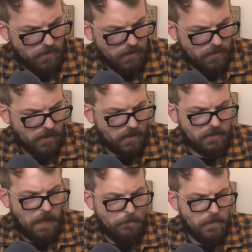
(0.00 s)

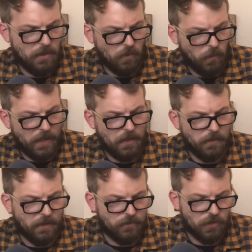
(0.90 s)
Next at middleweight,
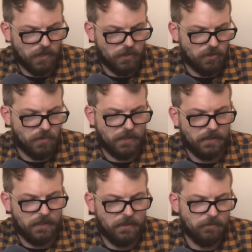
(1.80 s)
we have Sean
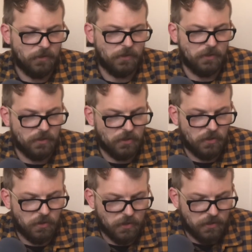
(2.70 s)
Strickland versus
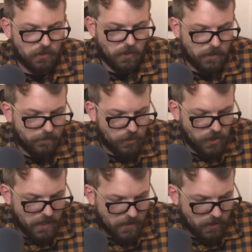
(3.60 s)
Krzysztof
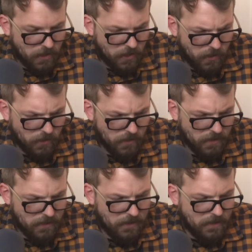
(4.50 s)
Jotko.
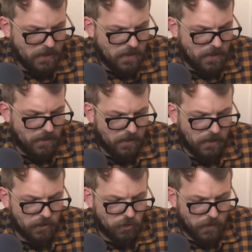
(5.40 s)

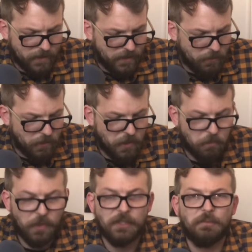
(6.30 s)
Strickland really
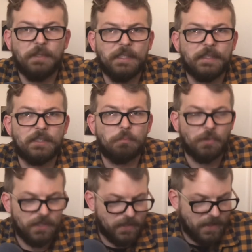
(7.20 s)
impressed me against
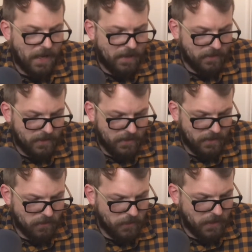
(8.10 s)
Brendan
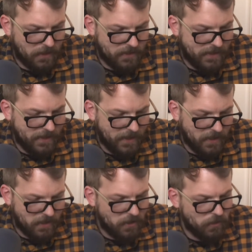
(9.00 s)
Allen when he got the
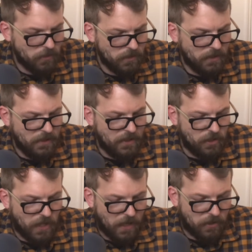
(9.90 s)
TKO.
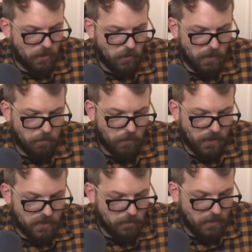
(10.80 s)
Jotko
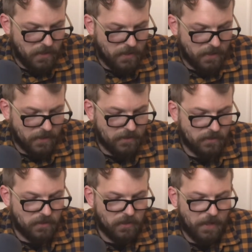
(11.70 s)
impressed me
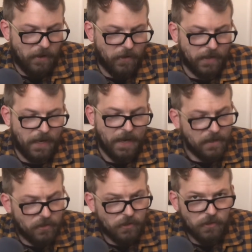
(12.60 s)
against Eric
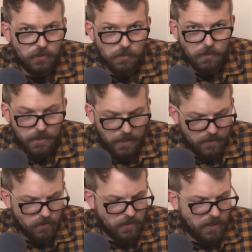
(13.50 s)
Anders, where he
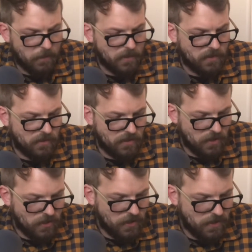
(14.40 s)
got the unanimous
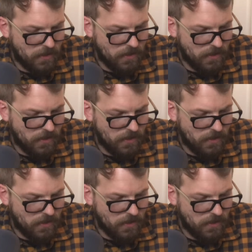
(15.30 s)
decision.